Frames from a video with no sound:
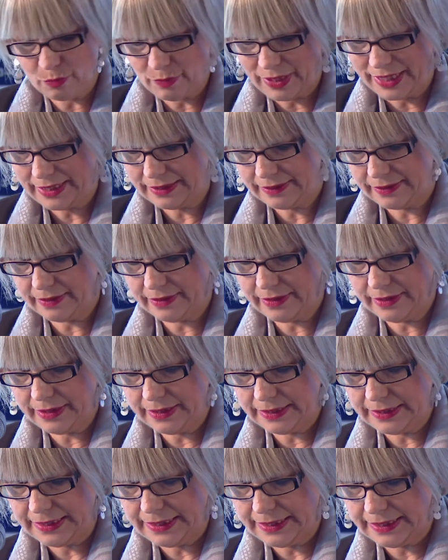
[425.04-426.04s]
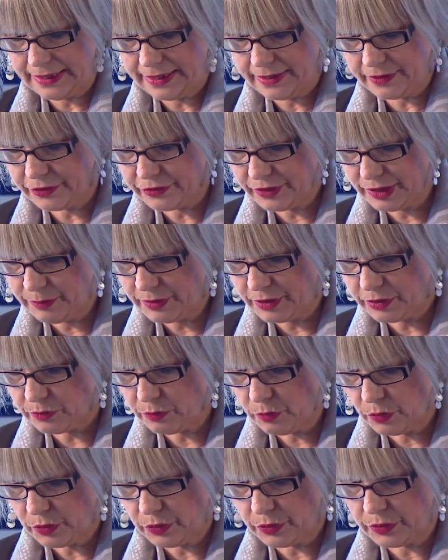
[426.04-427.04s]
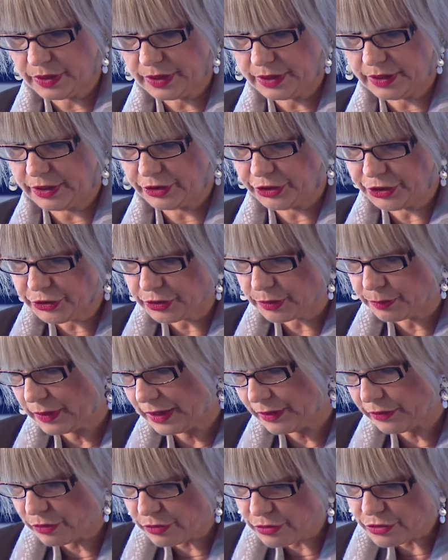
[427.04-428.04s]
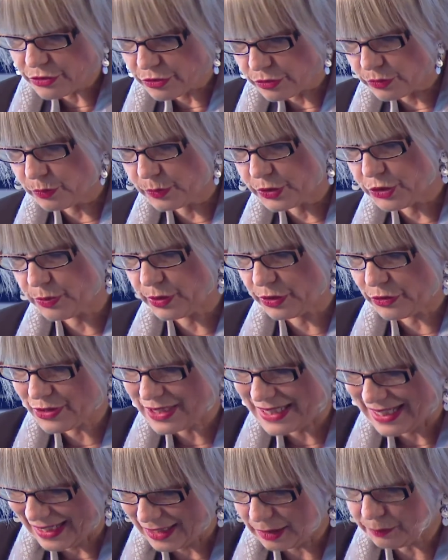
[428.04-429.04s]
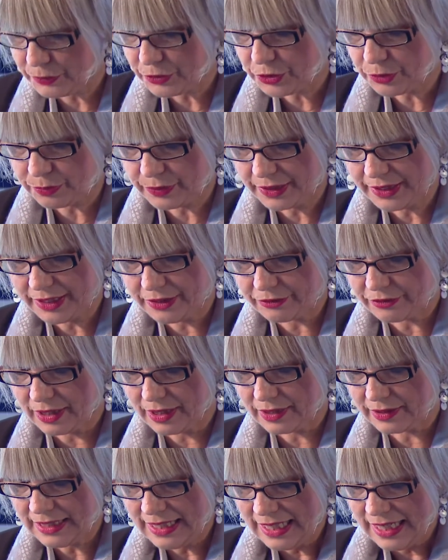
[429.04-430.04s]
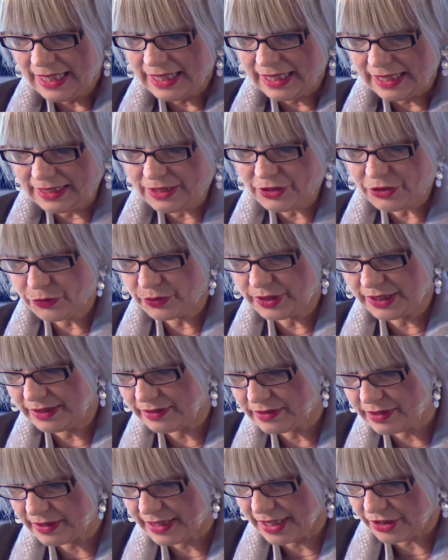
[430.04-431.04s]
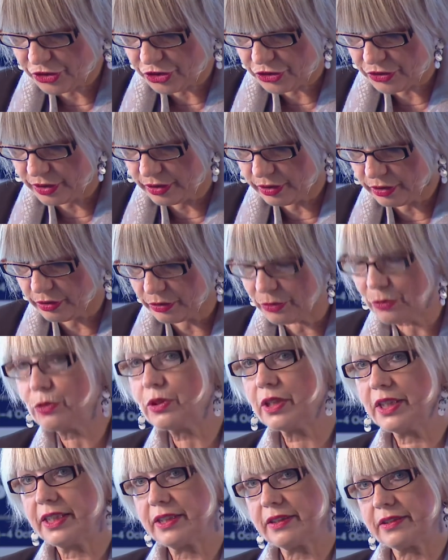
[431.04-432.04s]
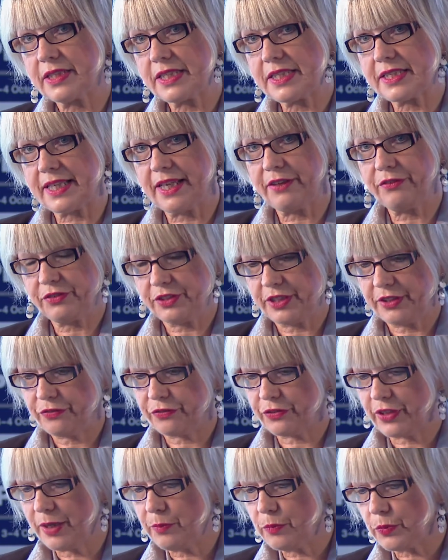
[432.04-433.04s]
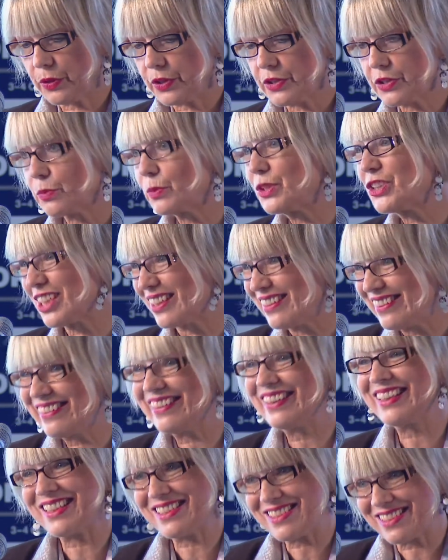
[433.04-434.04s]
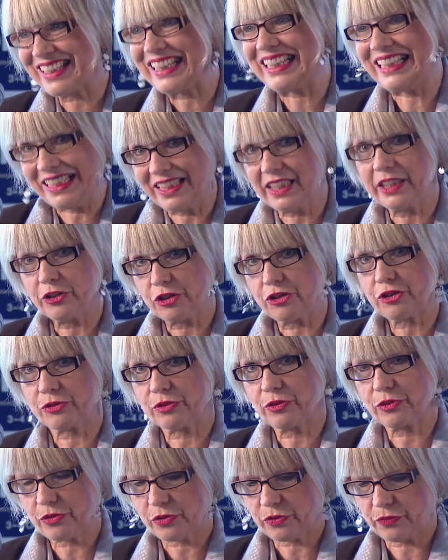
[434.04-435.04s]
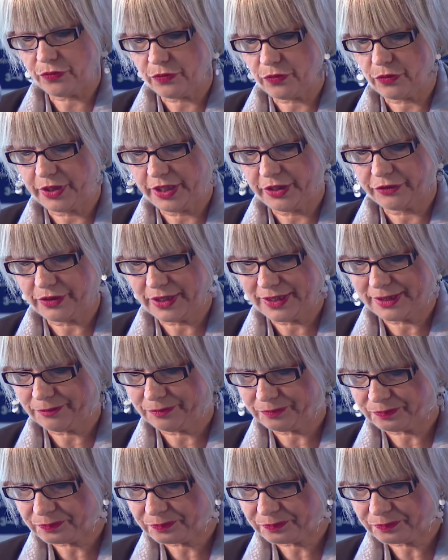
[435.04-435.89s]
make the agreement more durable, and also which will also help to bring Iran into the international nuclear safety frameworks, which I think is a key issue also for Iran.